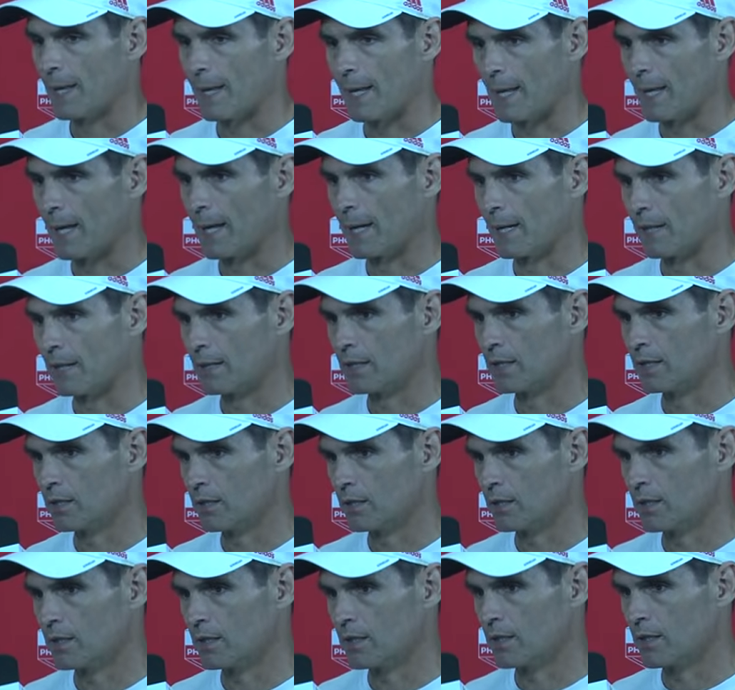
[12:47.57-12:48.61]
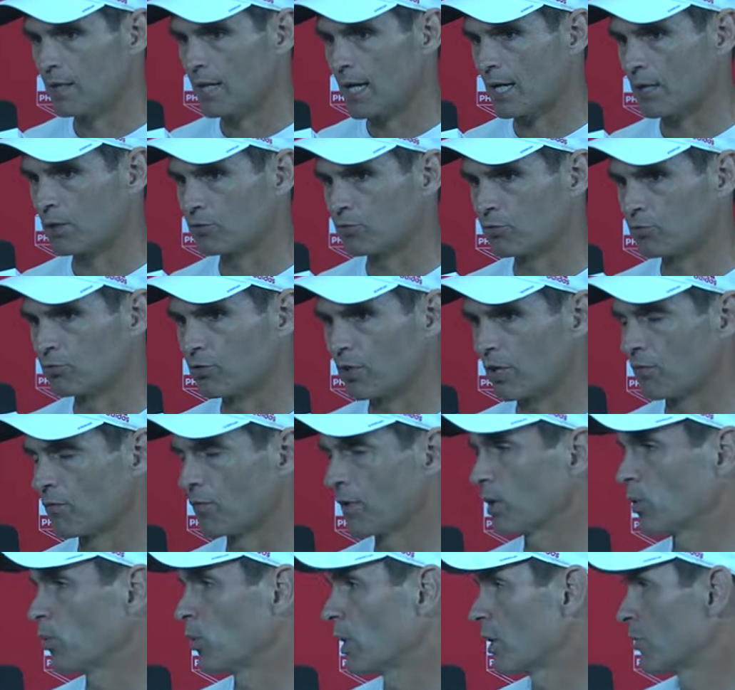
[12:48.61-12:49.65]
And he handles himself
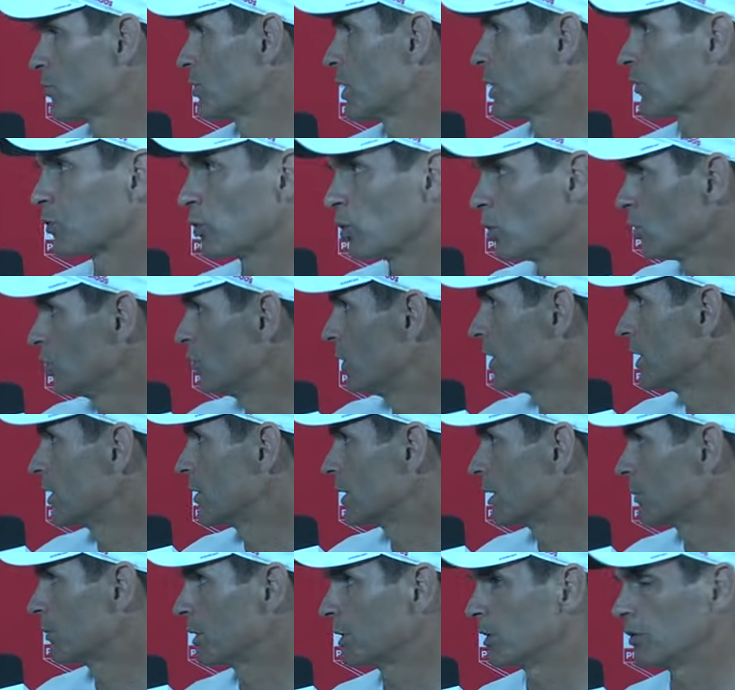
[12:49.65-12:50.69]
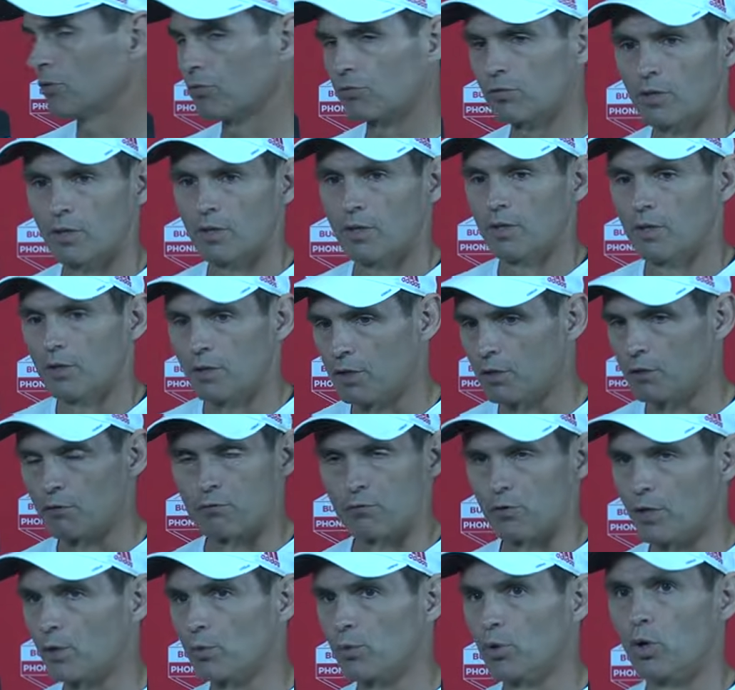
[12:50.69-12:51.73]
that way throughout the whole day. I mean, he's in the
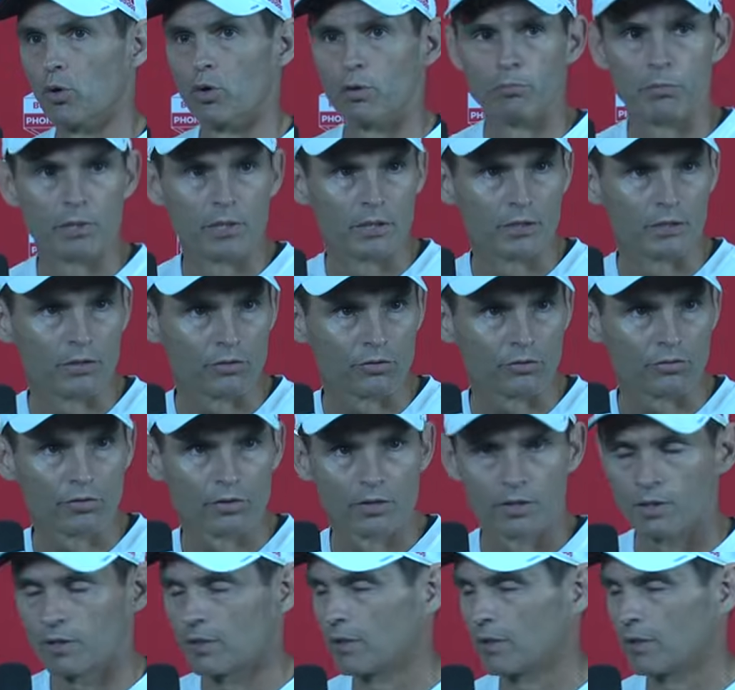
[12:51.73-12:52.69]
front row in meetings.